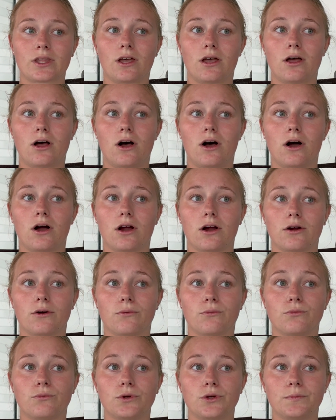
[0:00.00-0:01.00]
our
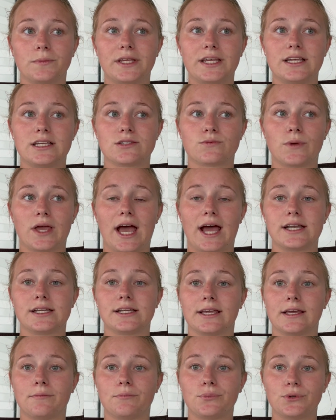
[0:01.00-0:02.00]
room keys we had to
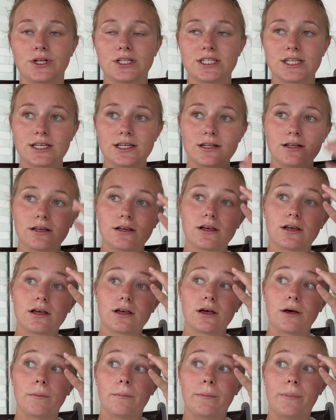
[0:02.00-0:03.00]
get printed,
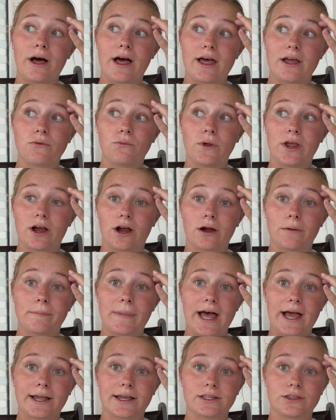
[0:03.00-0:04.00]
but we are
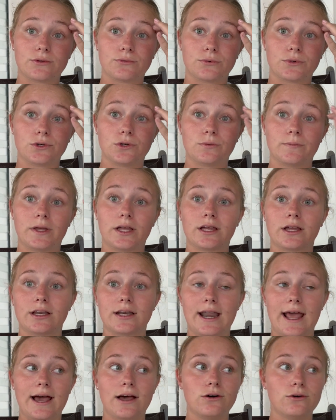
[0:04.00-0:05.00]
back at the room
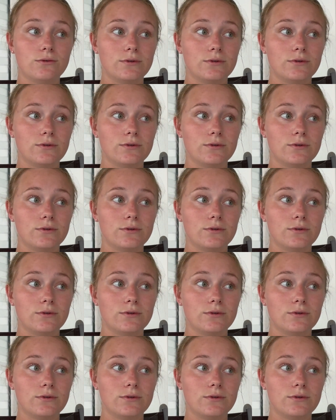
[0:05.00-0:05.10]
now.